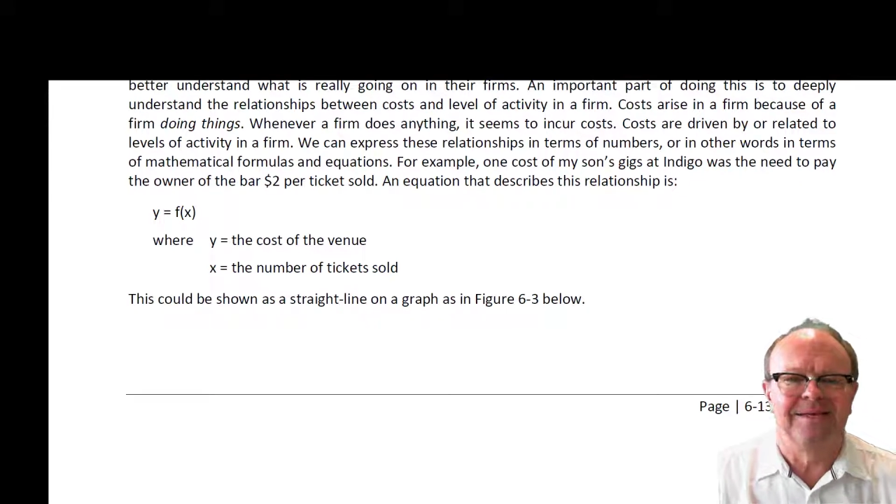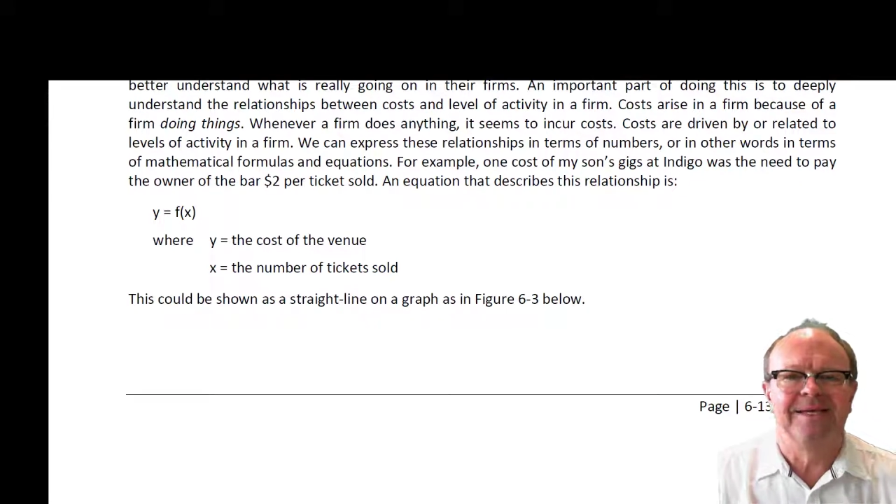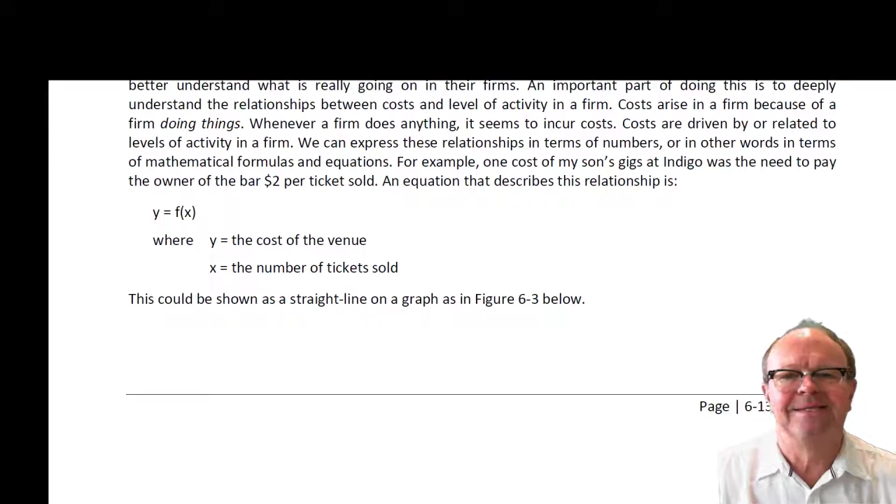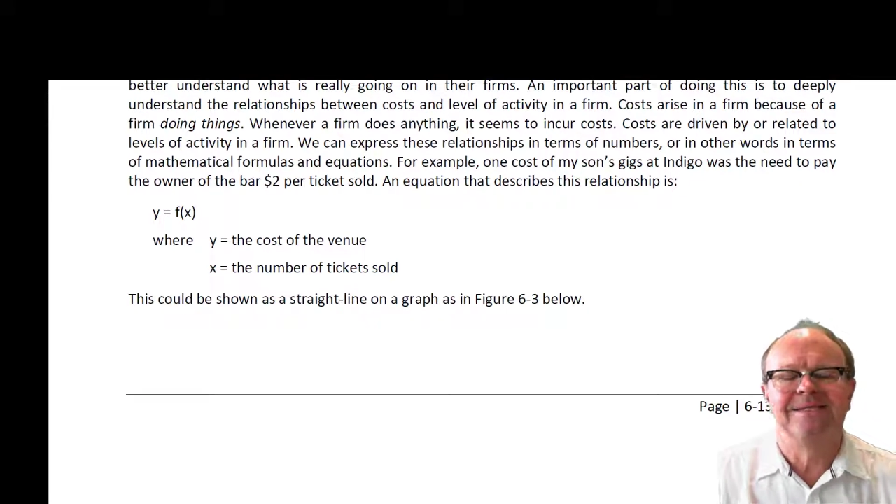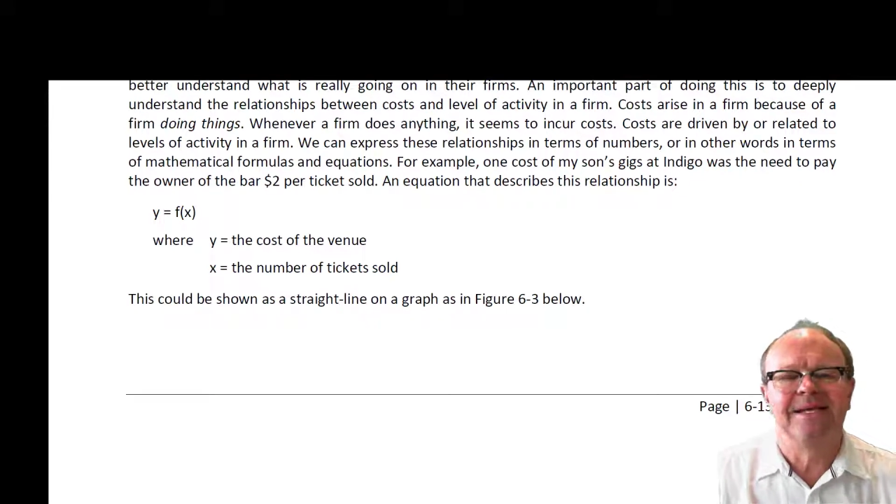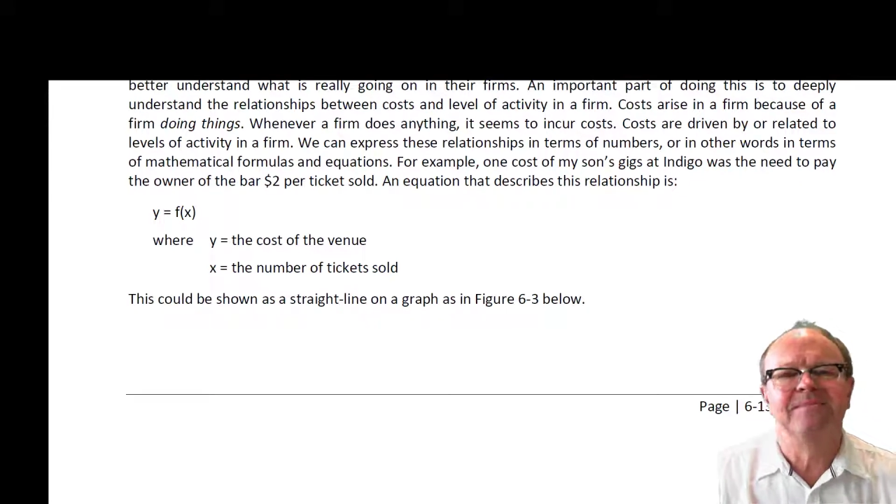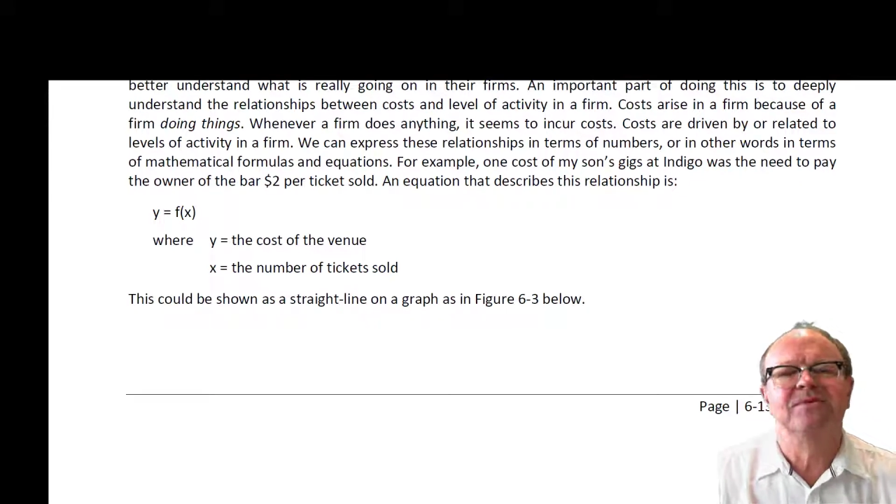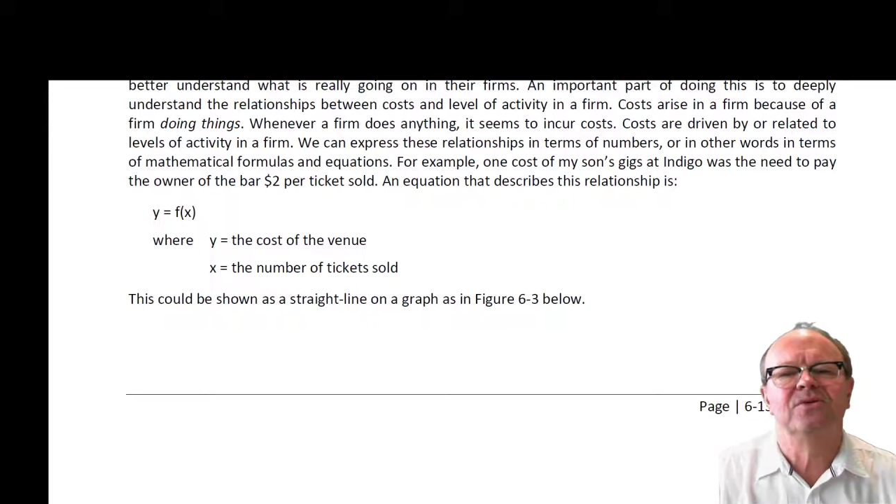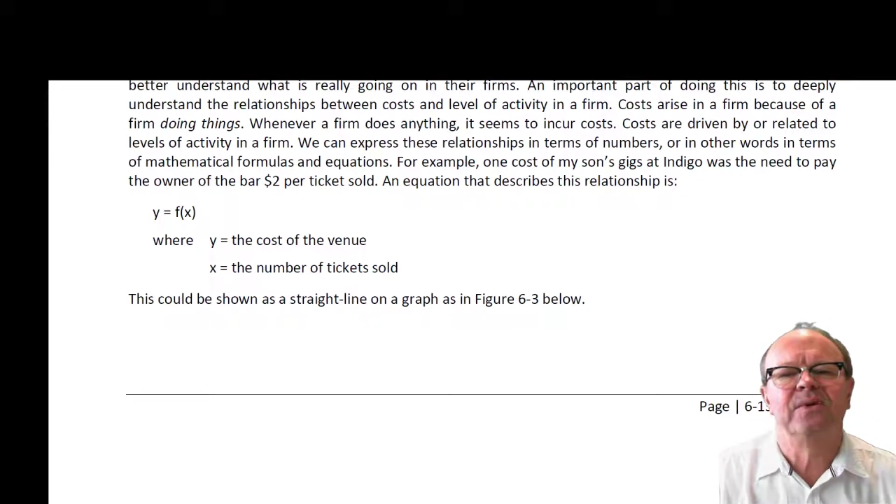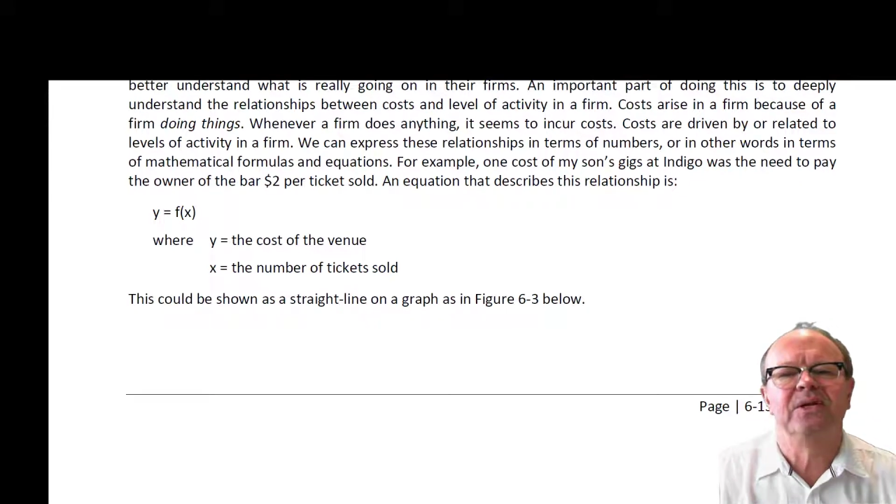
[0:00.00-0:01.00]
it
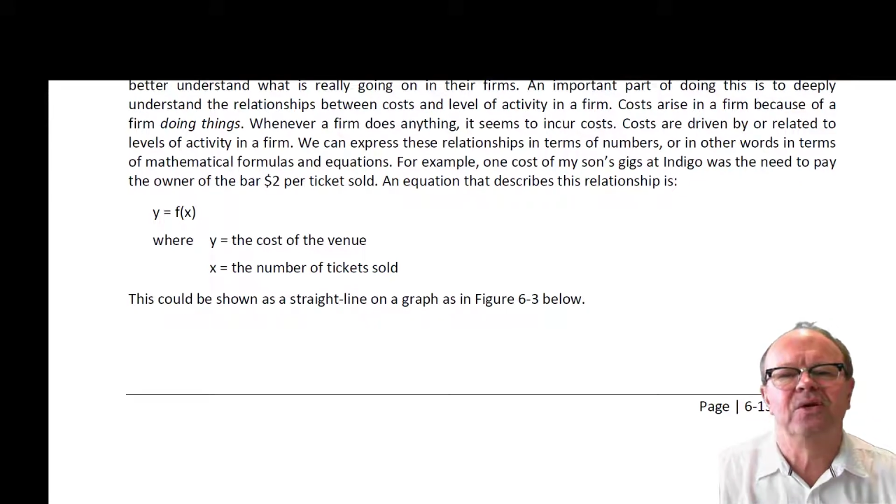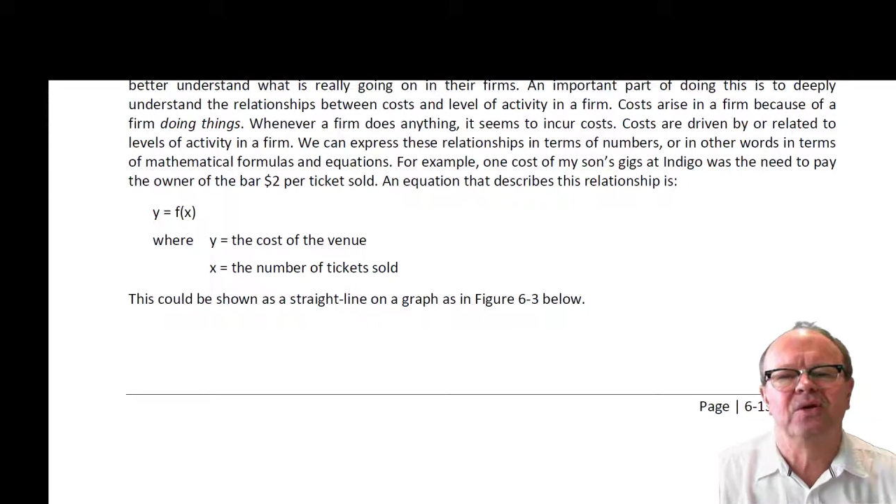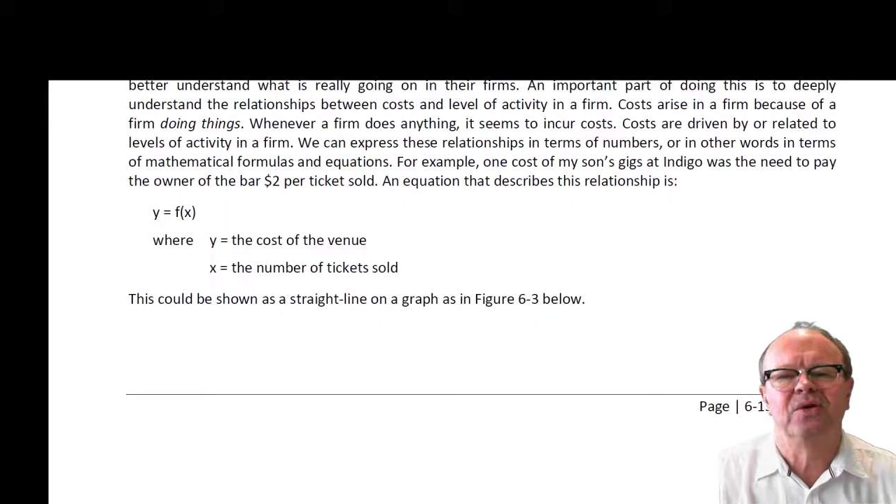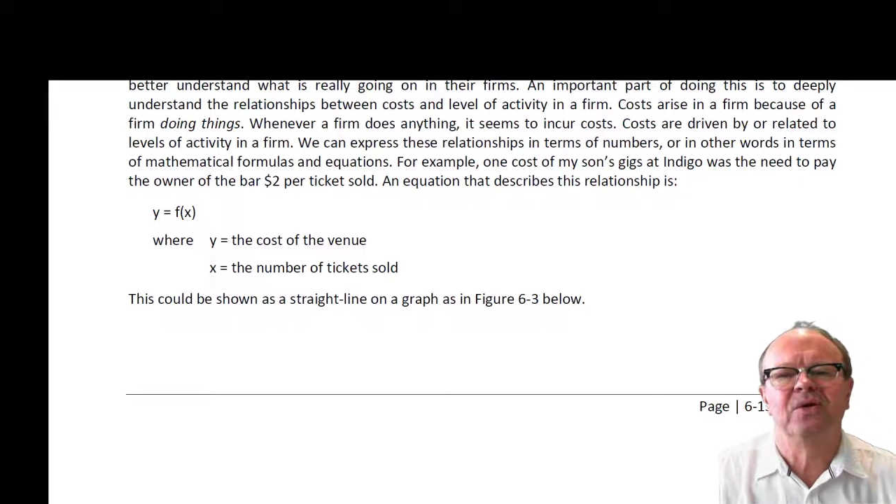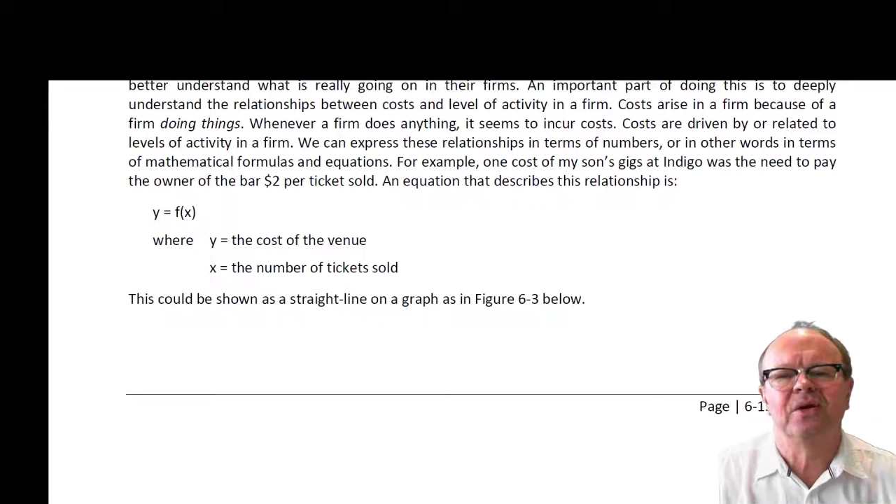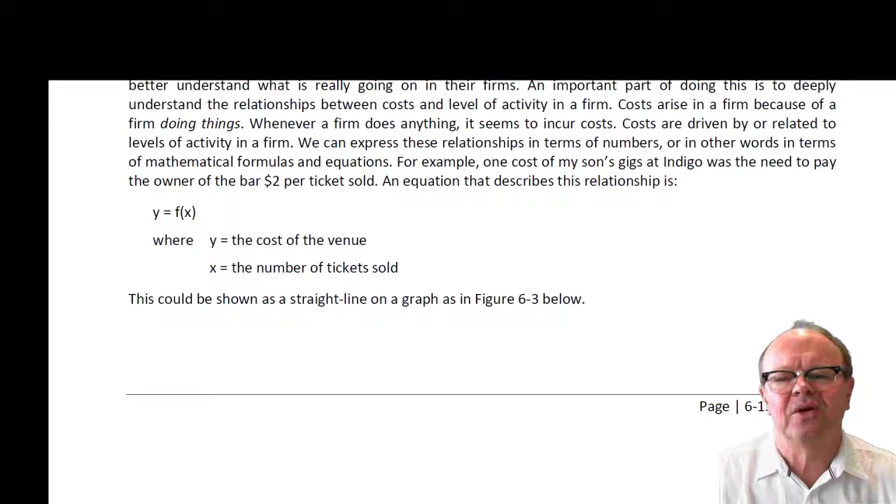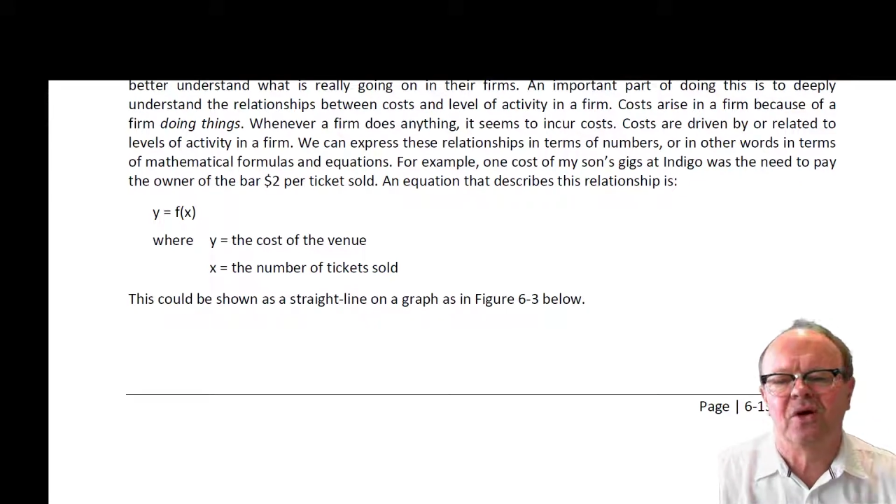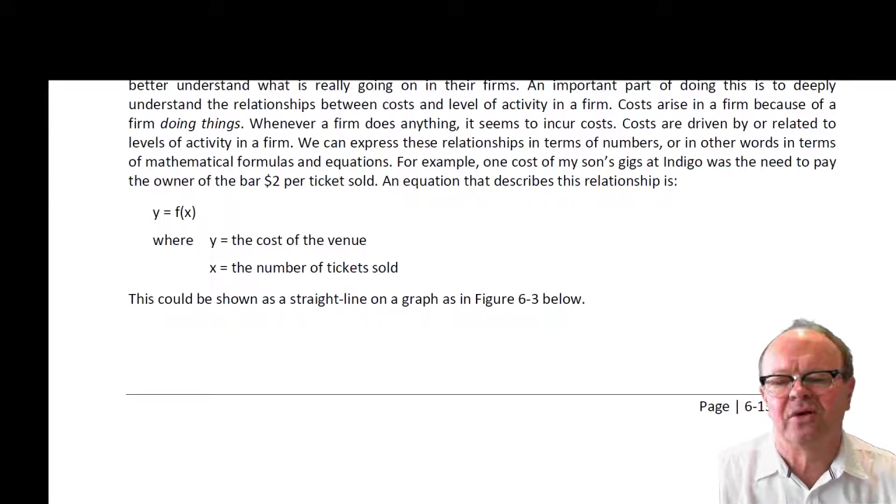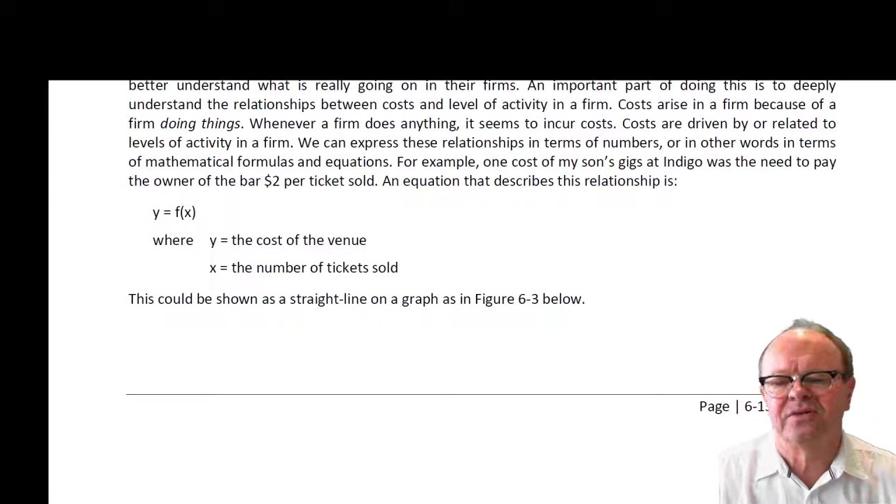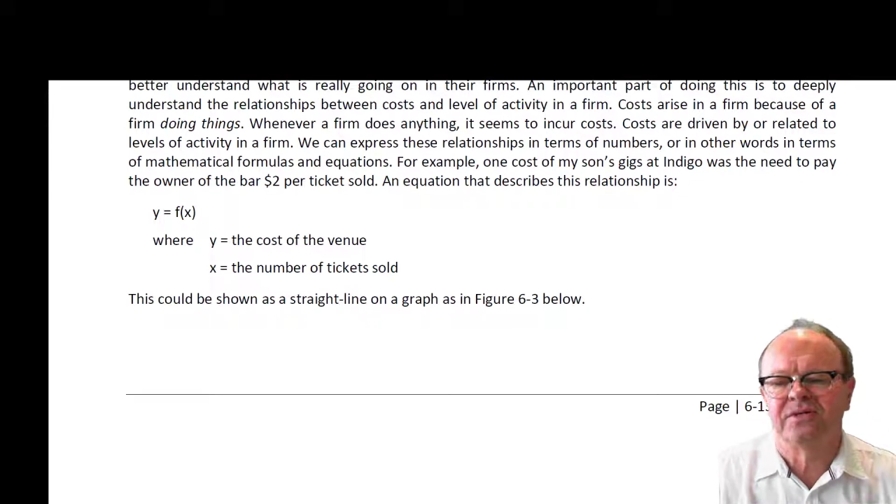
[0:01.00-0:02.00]
seems to incur
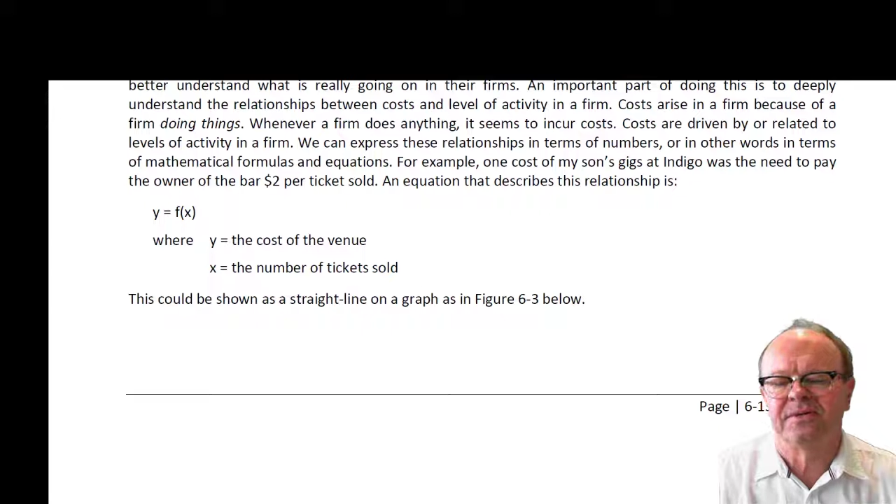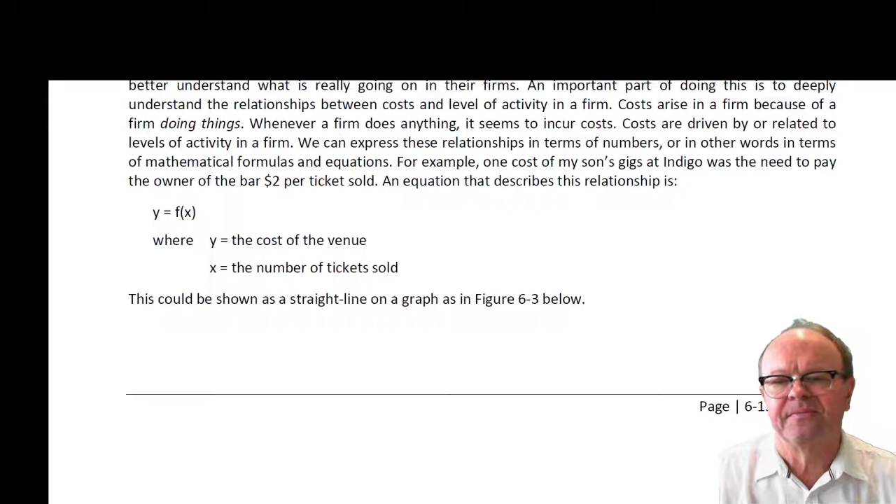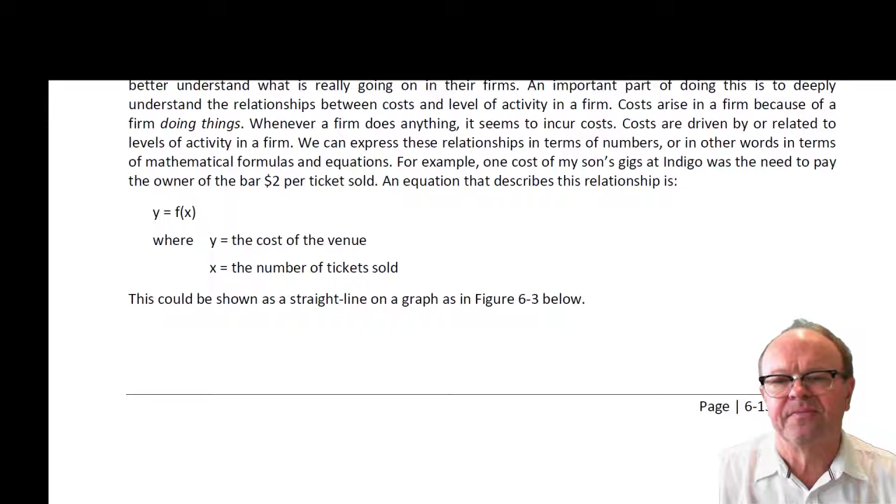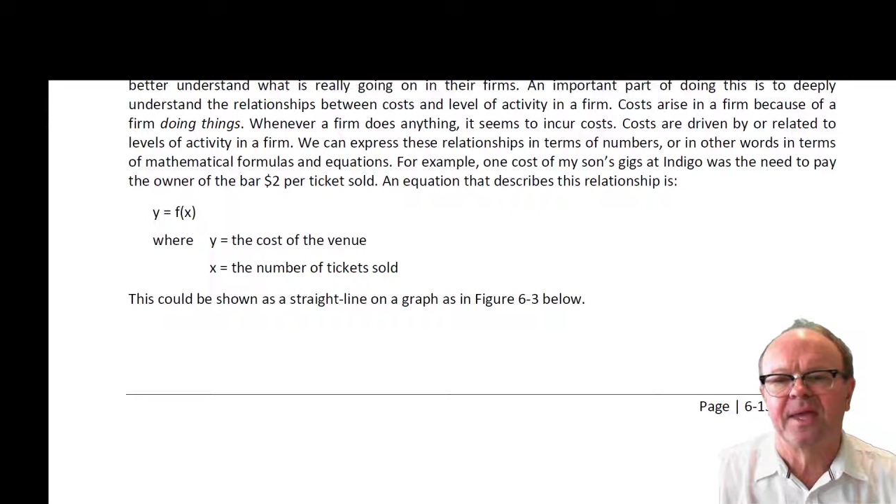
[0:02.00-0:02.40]
costs.